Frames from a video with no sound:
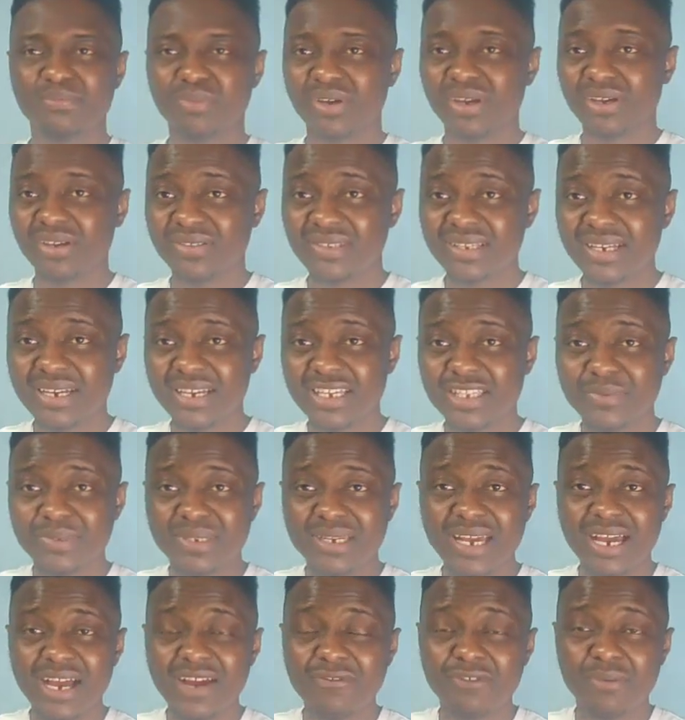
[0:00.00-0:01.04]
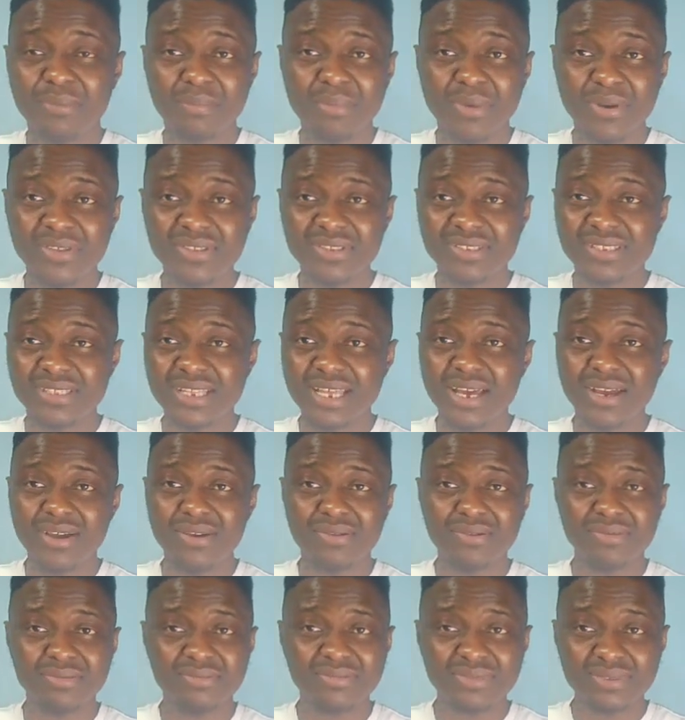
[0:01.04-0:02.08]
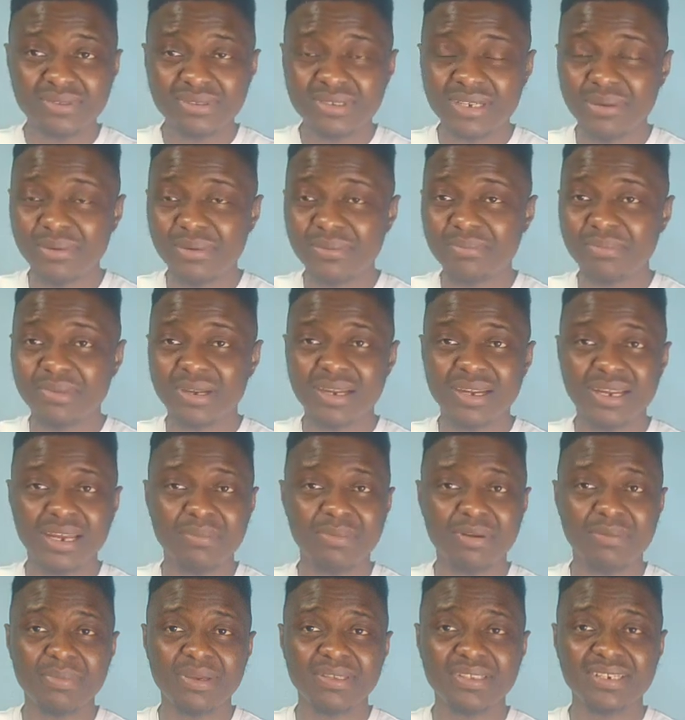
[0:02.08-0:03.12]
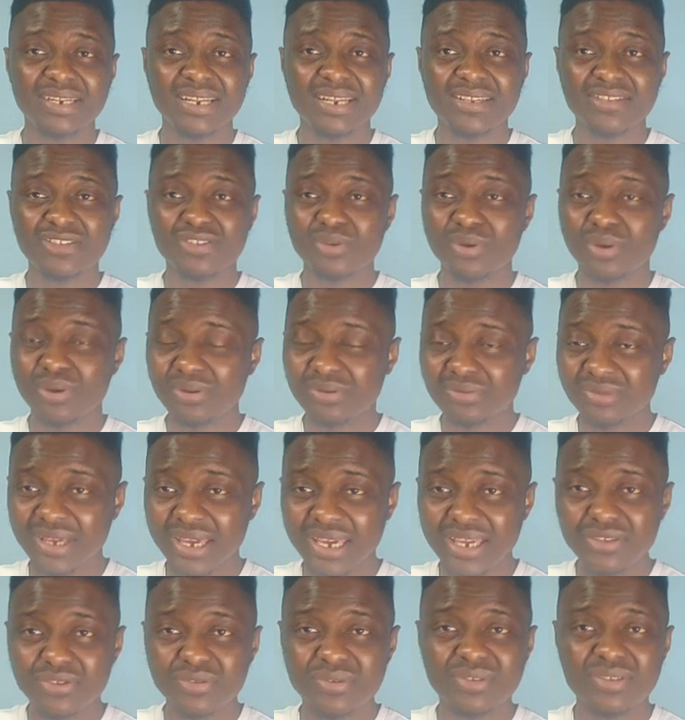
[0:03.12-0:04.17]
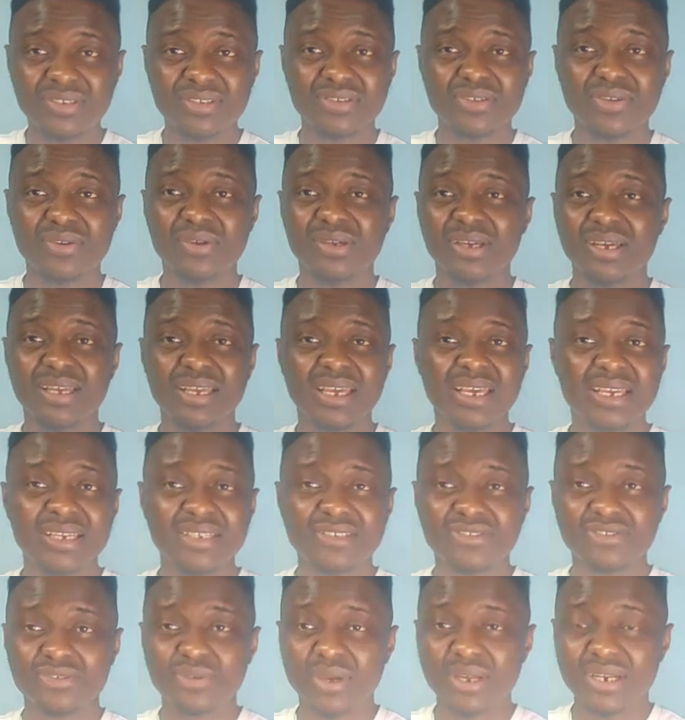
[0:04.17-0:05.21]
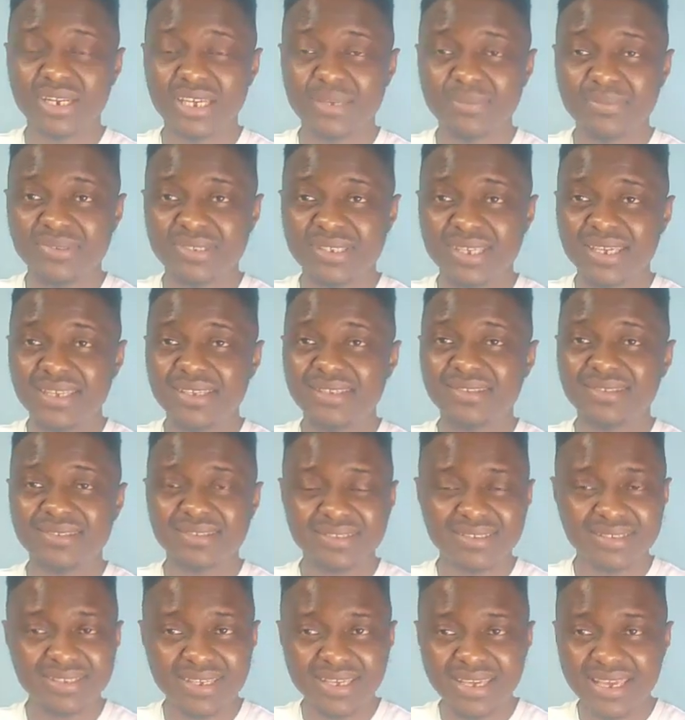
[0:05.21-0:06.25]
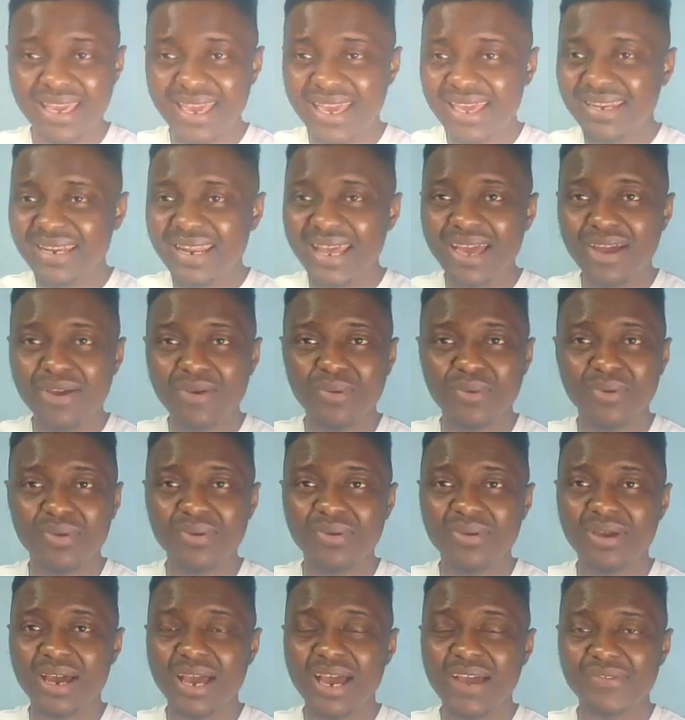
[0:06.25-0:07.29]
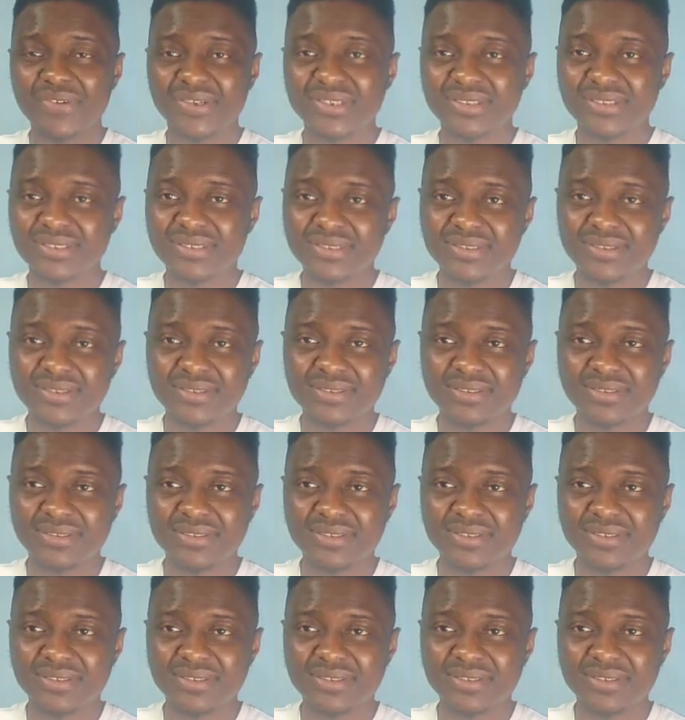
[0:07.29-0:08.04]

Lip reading: Bukayo Saka has been out for months now. Gabriel Martinelli is gone. Jesus has joined him since. And now, Havertz.